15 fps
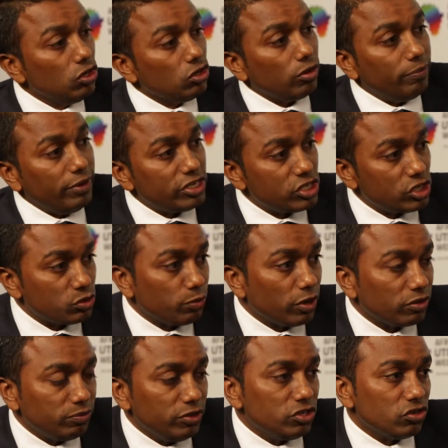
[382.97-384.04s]
Your basic
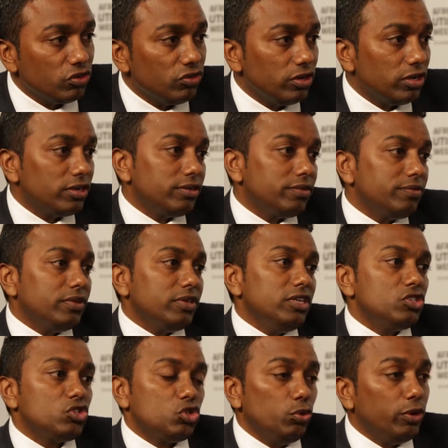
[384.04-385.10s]
smart meter
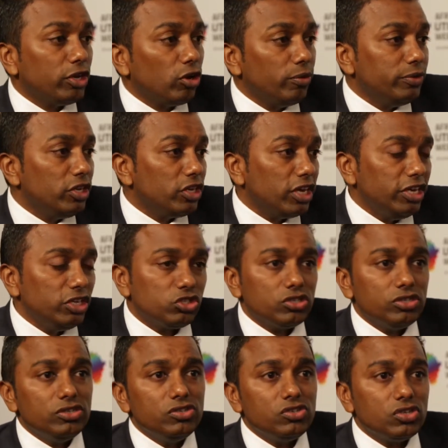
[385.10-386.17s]
is two-way
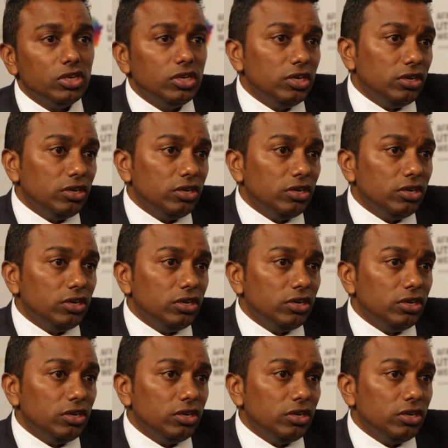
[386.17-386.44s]
communications,